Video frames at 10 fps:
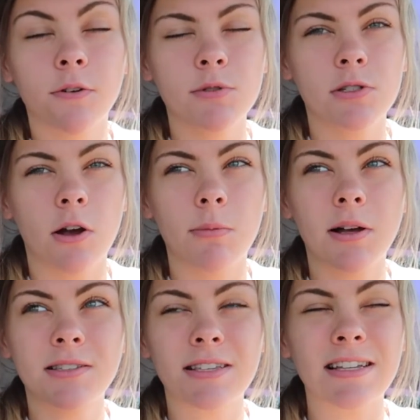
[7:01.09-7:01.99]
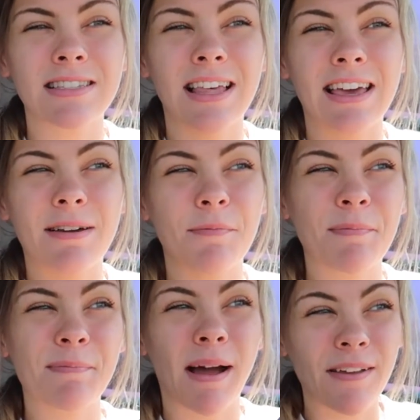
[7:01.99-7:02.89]
from Starbucks is like
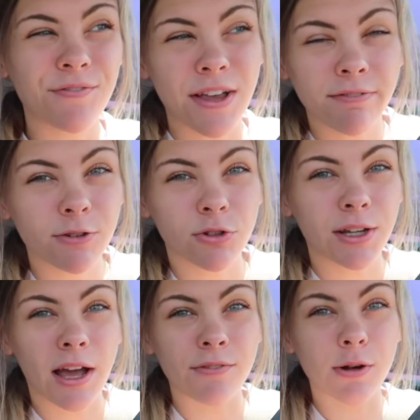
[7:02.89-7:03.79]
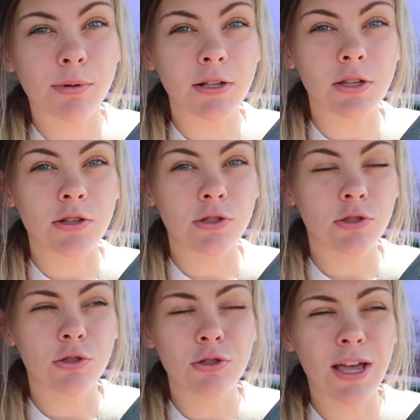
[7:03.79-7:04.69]
my favorite drink ever, but it's like,
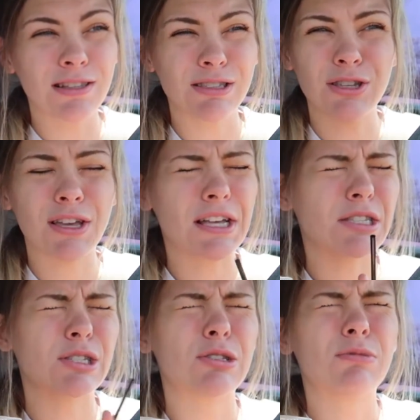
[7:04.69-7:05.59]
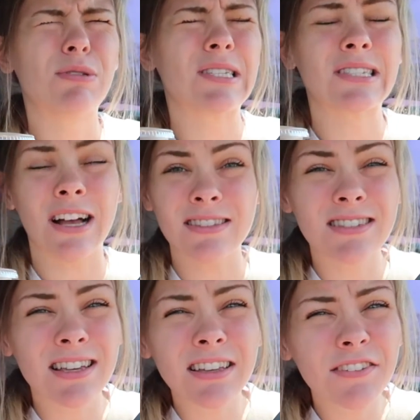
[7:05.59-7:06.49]
it's
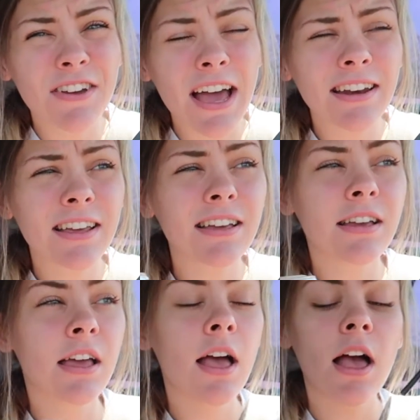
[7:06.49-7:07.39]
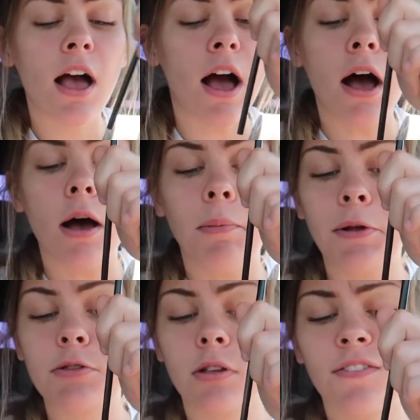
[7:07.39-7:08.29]
disgustingly fattening.
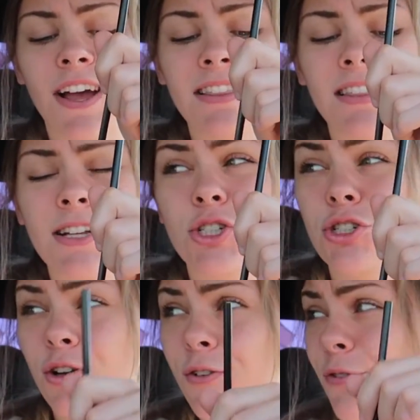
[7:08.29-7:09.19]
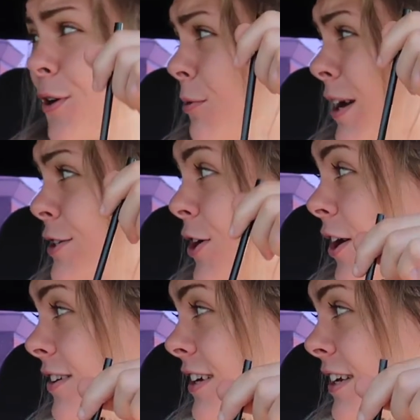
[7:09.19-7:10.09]
So the fact that they had sugar-free white
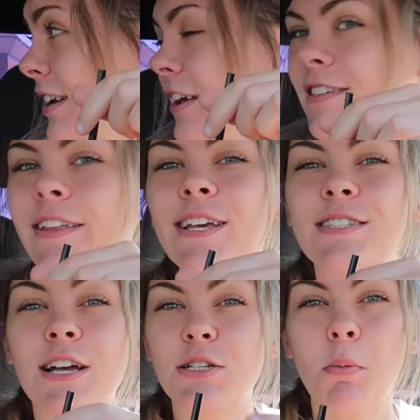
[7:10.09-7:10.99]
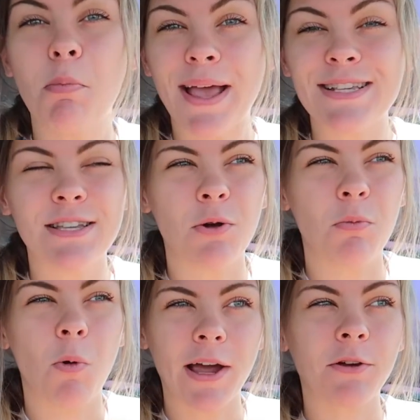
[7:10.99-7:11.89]
chocolate, I sound like such a basic
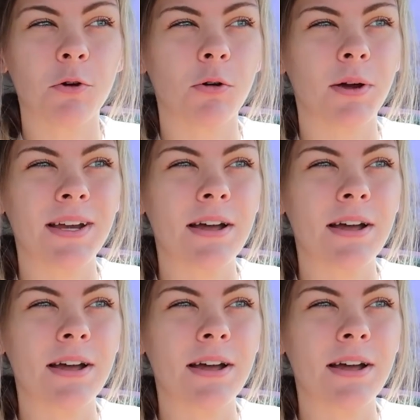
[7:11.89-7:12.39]
white girl right